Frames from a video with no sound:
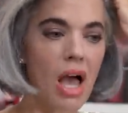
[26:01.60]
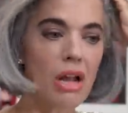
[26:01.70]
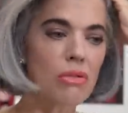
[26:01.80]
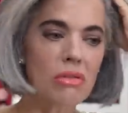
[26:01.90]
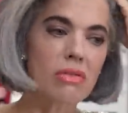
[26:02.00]
I
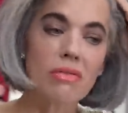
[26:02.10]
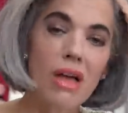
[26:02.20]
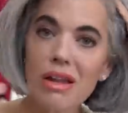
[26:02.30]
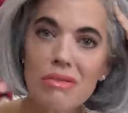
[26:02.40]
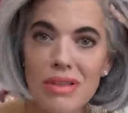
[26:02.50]
don't.
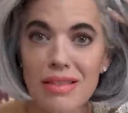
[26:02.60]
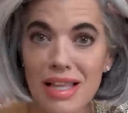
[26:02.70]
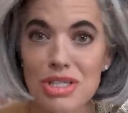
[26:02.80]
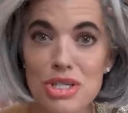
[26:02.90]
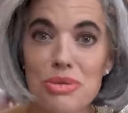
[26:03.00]
I don't think
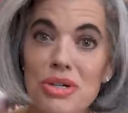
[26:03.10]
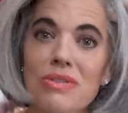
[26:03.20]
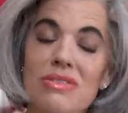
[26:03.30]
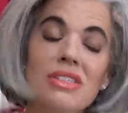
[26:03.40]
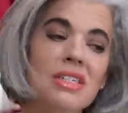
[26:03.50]
that's true.
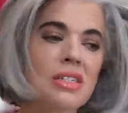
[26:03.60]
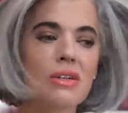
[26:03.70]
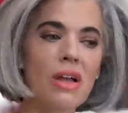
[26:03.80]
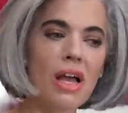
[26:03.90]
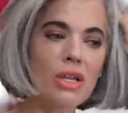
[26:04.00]

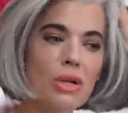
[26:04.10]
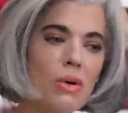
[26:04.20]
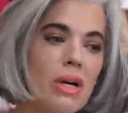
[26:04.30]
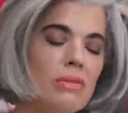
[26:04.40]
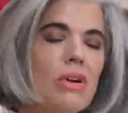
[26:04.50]
And you know
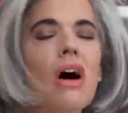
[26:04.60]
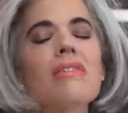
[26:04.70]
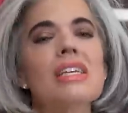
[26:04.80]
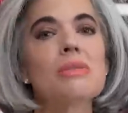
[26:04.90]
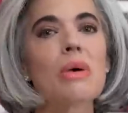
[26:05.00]
what? Oh,
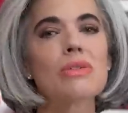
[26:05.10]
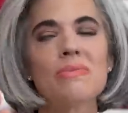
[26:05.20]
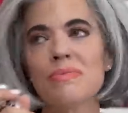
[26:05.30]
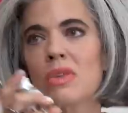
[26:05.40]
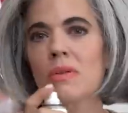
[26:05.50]
this smells.
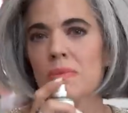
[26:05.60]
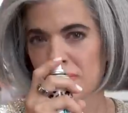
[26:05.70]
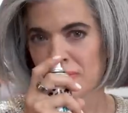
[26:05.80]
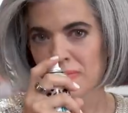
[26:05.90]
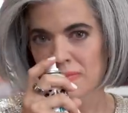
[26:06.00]

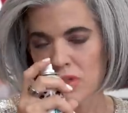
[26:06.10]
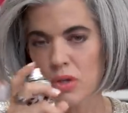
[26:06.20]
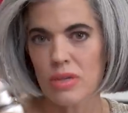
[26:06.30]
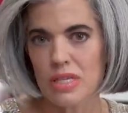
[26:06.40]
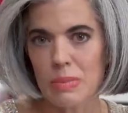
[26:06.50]
You
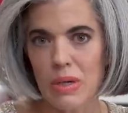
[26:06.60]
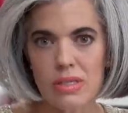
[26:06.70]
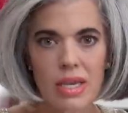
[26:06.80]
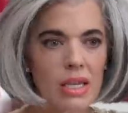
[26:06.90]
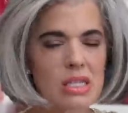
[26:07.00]
know what this smells
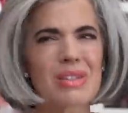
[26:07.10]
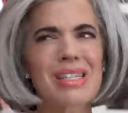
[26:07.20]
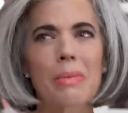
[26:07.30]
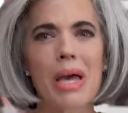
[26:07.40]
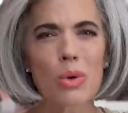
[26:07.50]
like? It smells
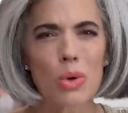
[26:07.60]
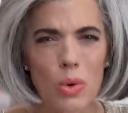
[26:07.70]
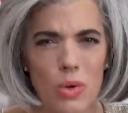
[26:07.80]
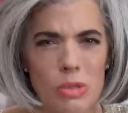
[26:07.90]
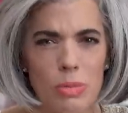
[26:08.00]
like Michael
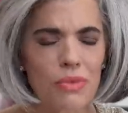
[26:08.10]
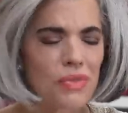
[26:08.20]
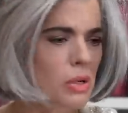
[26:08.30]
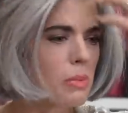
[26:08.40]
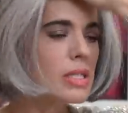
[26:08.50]
Kors
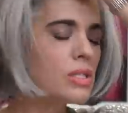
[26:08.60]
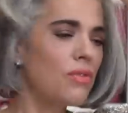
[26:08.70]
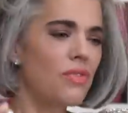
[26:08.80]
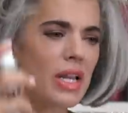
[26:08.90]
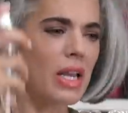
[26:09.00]
perfume. It's so
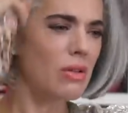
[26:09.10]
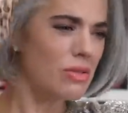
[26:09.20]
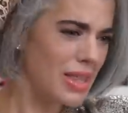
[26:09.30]
funny.